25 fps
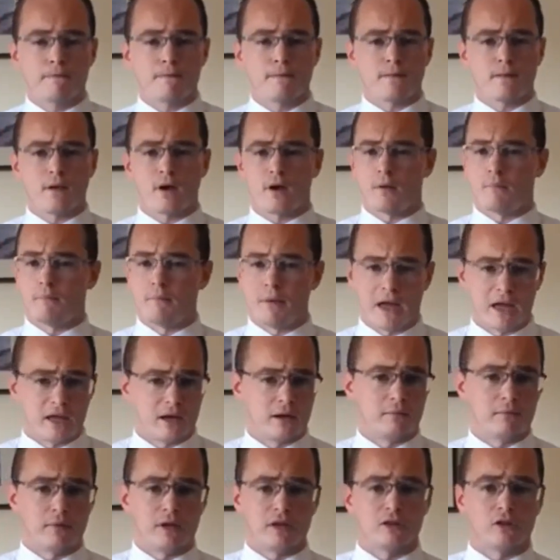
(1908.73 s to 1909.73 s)
Amen,
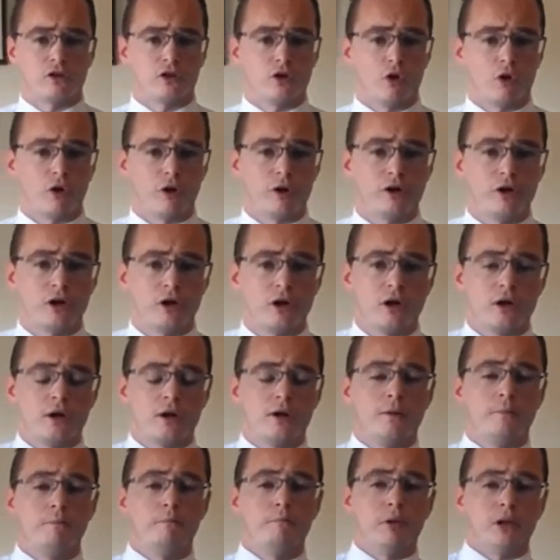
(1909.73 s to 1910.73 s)
and may the Lord
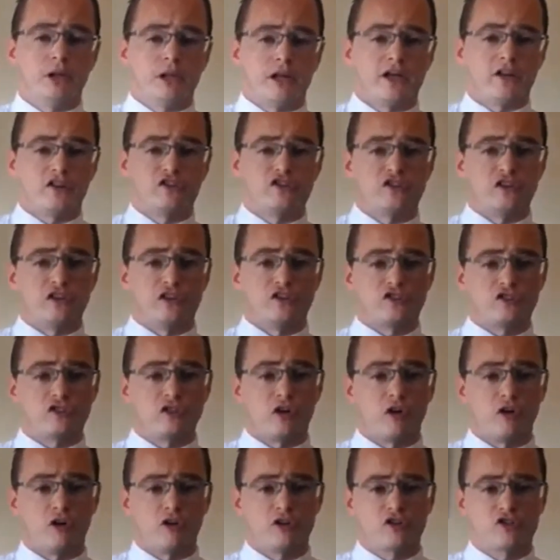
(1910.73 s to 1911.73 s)
bless these
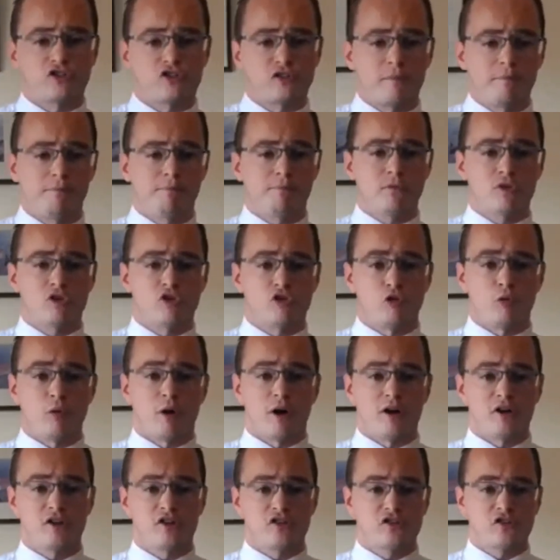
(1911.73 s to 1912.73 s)
thoughts to
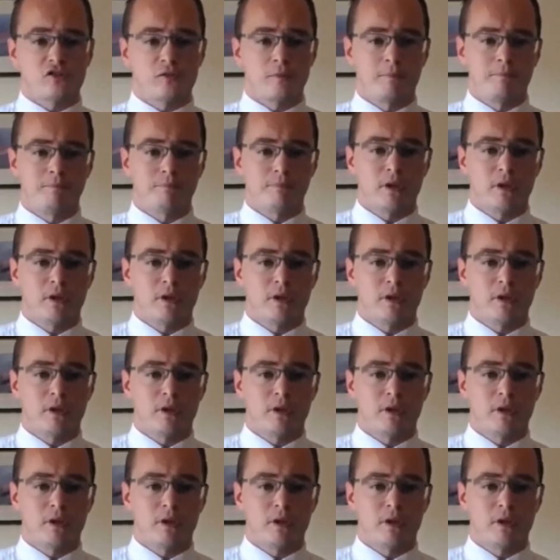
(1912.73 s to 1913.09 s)
us.